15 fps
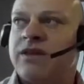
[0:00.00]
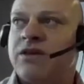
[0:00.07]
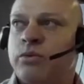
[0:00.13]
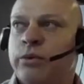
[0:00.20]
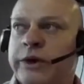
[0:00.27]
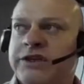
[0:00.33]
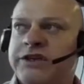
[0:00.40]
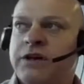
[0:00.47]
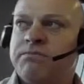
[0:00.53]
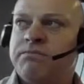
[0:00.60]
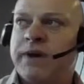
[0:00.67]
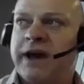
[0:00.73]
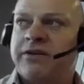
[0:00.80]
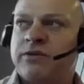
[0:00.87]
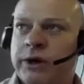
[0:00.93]
which
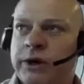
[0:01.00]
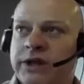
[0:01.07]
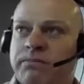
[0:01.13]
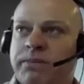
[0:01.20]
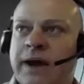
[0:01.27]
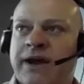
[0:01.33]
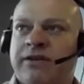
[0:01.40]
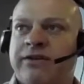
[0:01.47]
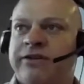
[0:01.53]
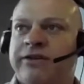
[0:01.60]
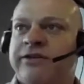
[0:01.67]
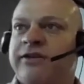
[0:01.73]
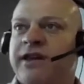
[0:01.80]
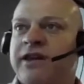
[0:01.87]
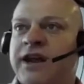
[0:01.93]
impacts weather
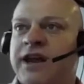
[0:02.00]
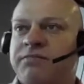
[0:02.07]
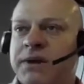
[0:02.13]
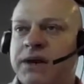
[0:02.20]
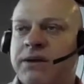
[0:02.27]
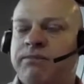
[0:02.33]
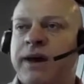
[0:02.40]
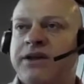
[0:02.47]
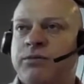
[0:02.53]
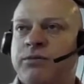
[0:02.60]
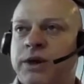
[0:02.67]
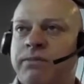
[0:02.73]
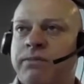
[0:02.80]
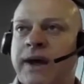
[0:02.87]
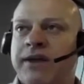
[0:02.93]
patterns and has been impacting
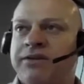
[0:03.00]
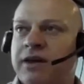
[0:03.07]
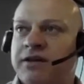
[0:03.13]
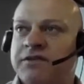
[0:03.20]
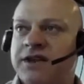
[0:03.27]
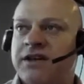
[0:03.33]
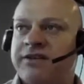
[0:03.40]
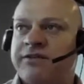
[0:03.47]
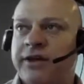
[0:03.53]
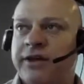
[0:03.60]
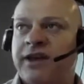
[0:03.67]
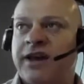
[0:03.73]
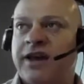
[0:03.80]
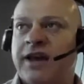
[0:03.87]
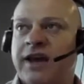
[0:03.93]
weather patterns over the last few
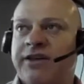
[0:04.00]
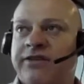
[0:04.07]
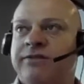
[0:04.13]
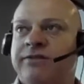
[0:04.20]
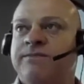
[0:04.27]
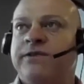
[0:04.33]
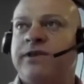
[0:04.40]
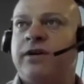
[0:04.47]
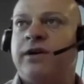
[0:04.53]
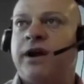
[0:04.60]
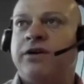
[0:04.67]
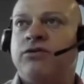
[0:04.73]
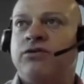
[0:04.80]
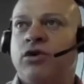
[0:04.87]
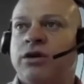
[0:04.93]
decades. So, and
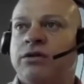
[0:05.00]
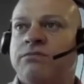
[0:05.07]
I'll